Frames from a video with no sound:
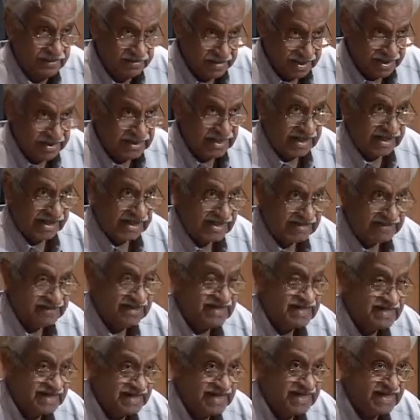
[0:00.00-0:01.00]
even in the
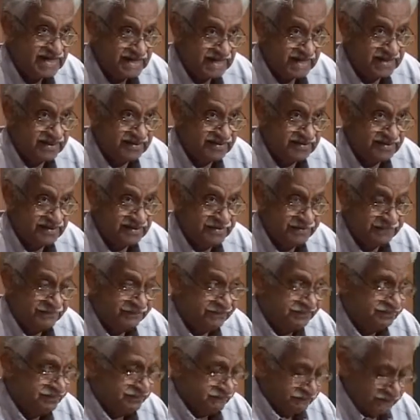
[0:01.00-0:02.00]
recent decades,
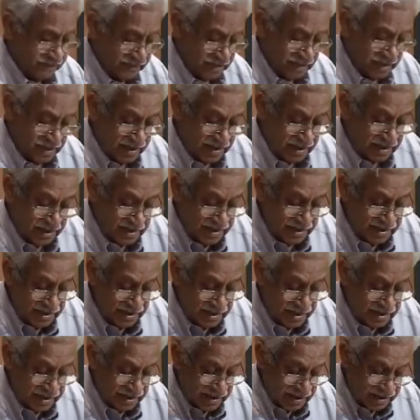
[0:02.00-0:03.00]

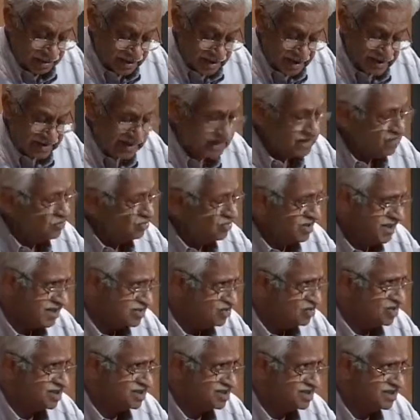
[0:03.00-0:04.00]
it has had a good
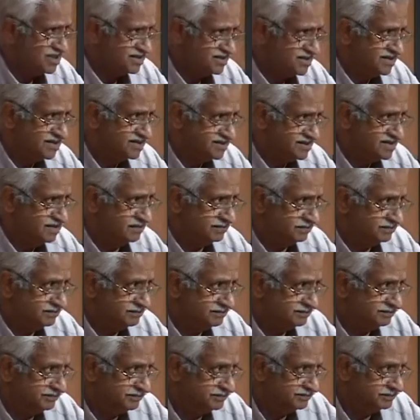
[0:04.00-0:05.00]
educational system.
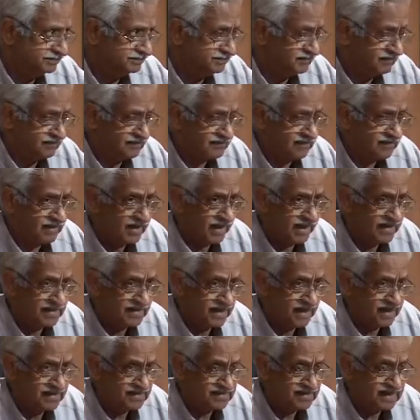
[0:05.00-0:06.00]

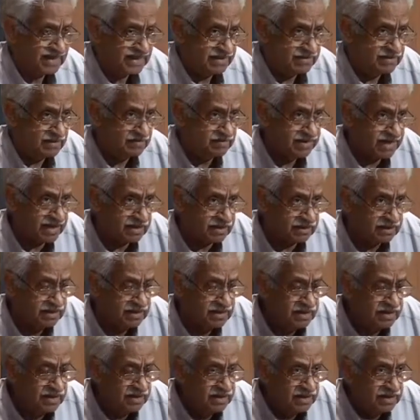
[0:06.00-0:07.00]
I still remember
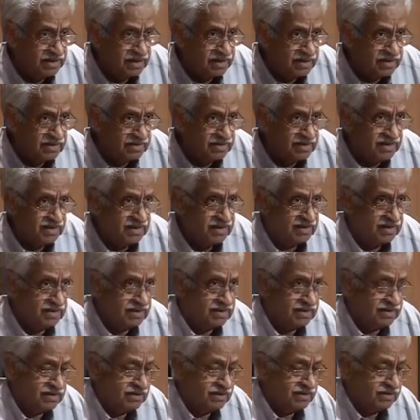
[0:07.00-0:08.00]

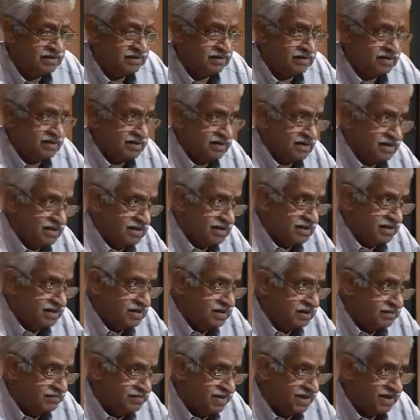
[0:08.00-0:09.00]
the
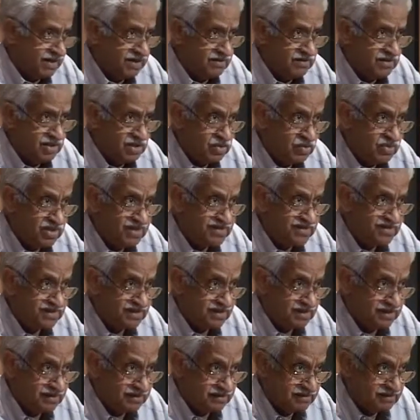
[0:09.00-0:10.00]
Pahallu
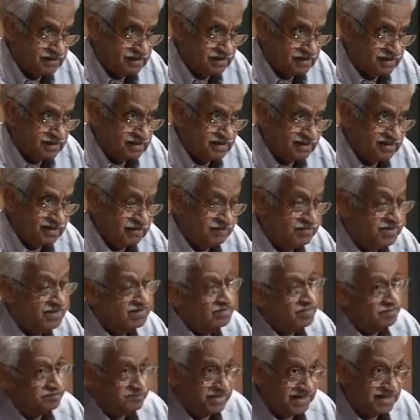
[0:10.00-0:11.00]
University in the
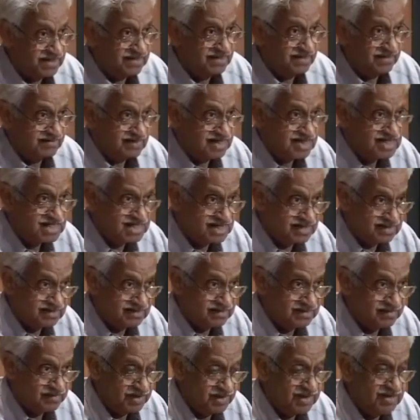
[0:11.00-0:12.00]

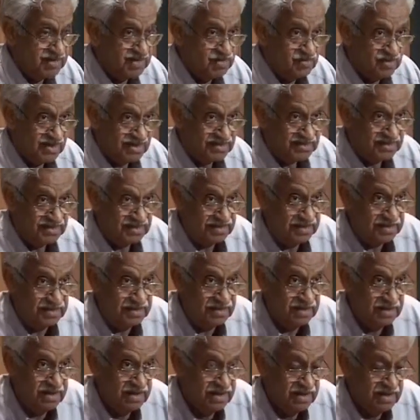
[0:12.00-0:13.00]
pre-70s, Pahallu
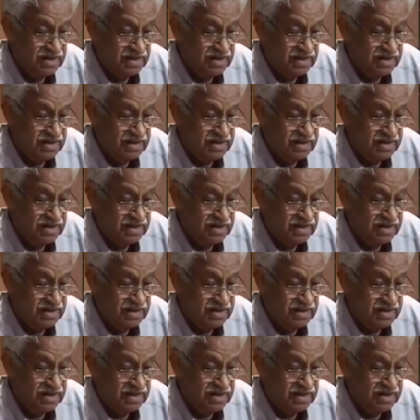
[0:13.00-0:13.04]
University,